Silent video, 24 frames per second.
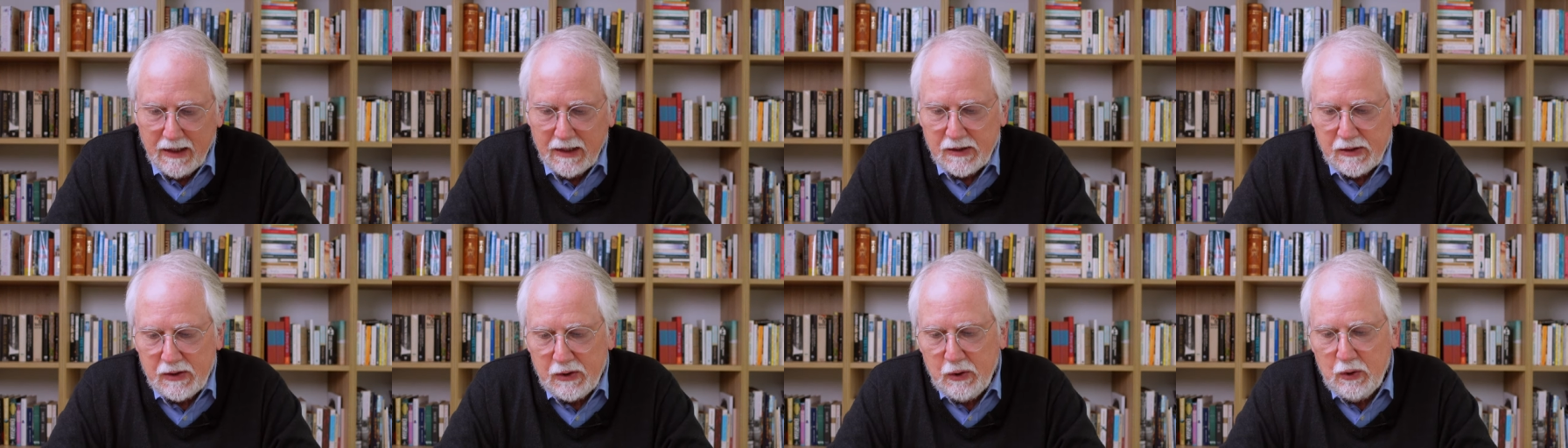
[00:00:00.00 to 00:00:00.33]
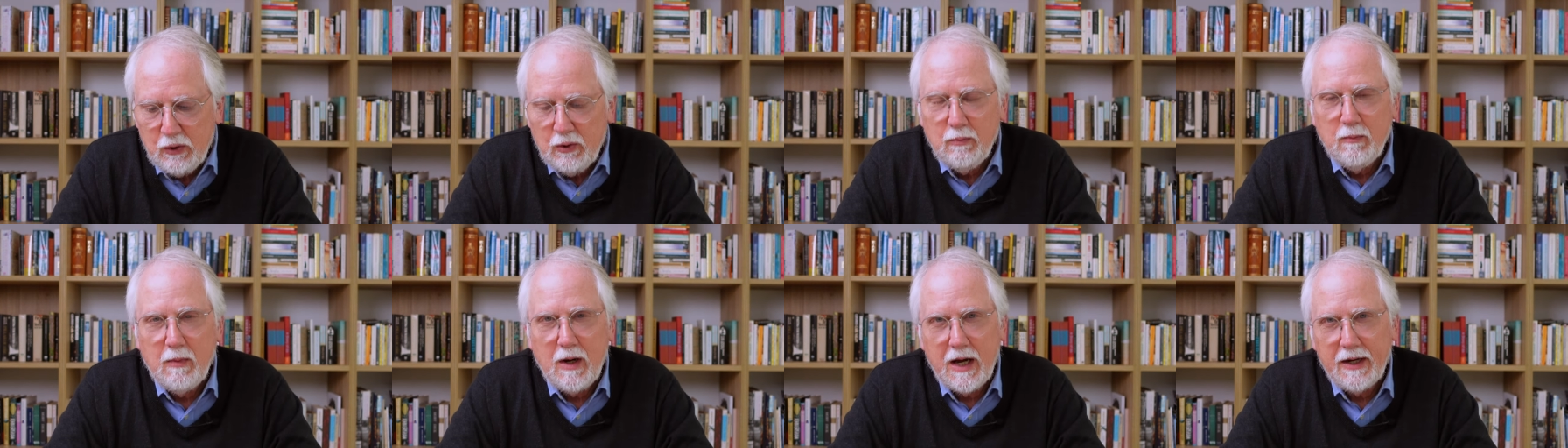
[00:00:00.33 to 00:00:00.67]

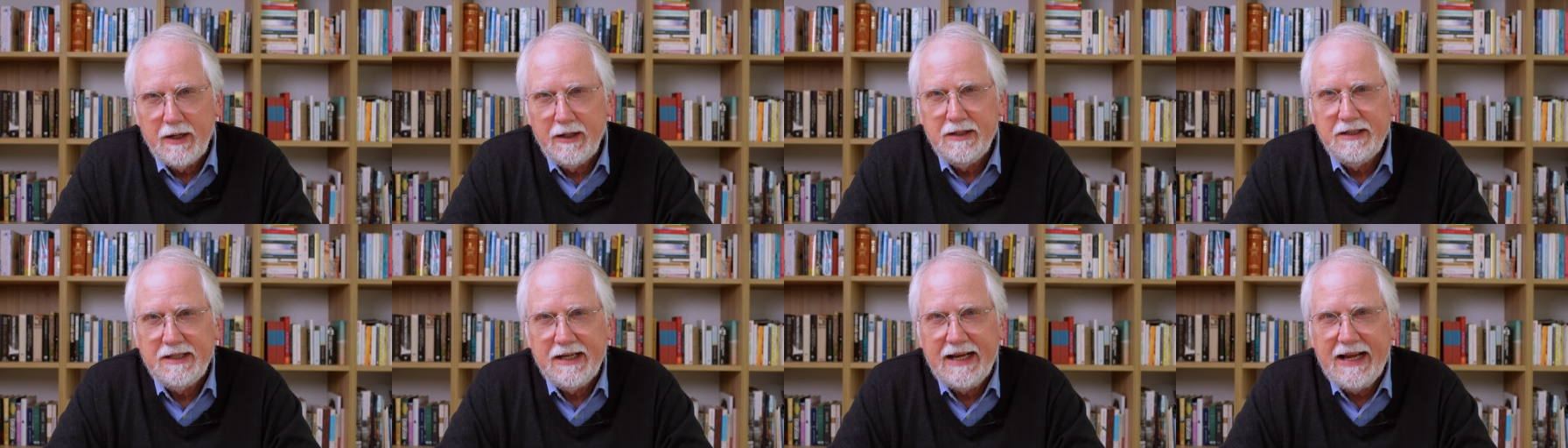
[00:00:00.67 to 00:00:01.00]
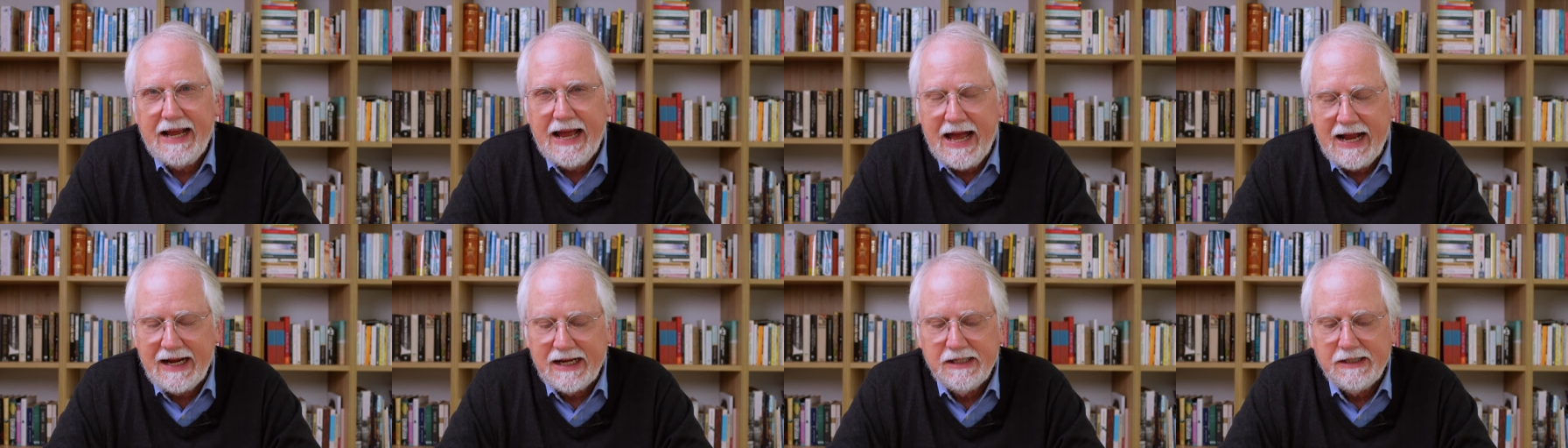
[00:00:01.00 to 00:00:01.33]
Two modern day
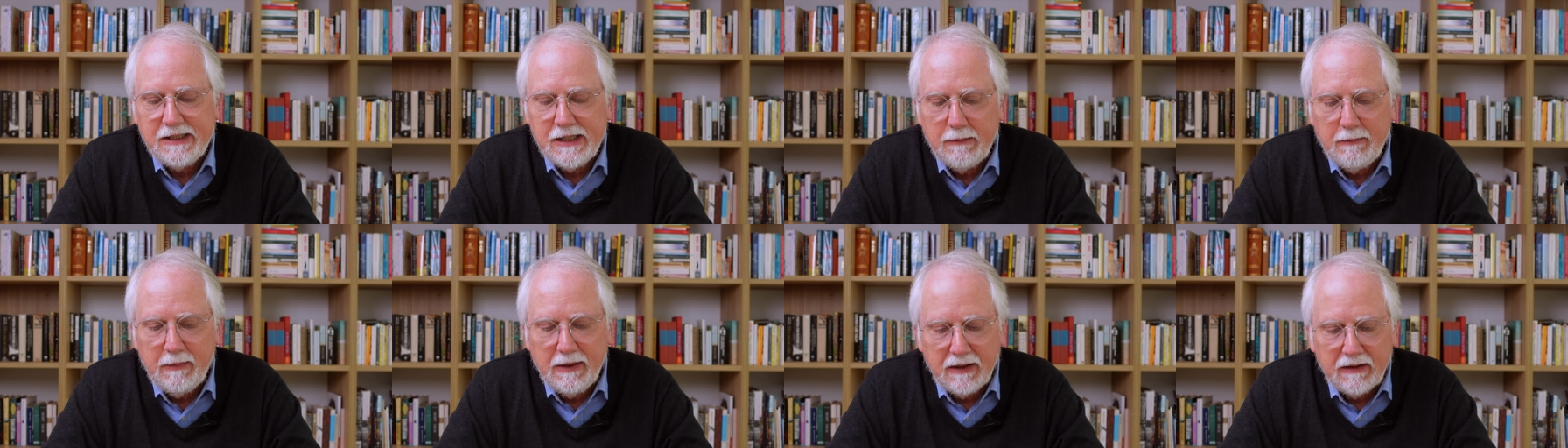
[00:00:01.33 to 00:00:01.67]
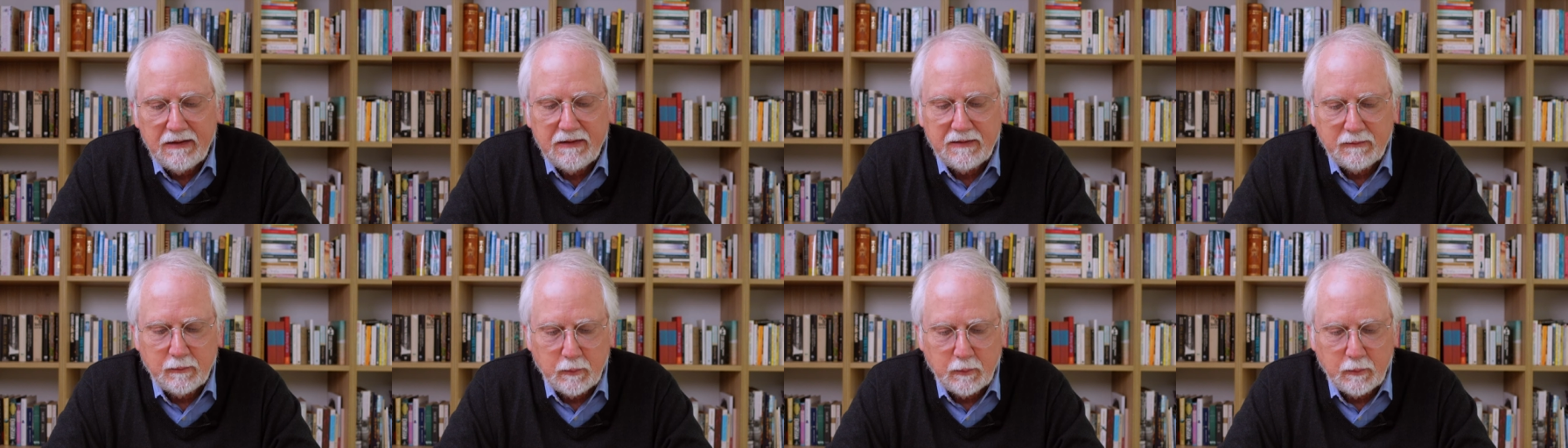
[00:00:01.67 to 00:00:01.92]
academics,